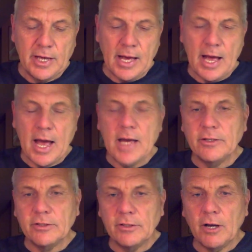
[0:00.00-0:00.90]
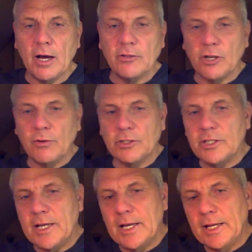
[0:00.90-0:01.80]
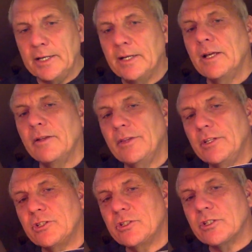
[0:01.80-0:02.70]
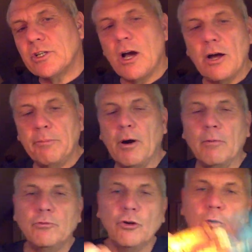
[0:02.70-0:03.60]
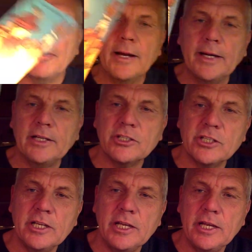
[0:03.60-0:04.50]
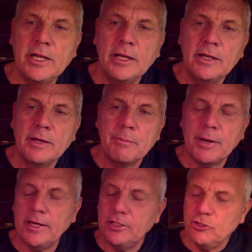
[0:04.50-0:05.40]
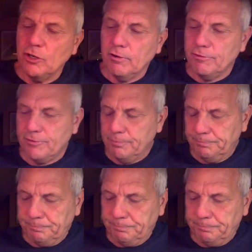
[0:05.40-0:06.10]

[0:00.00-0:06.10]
And as I was dealing, this card popped up and it's the Page of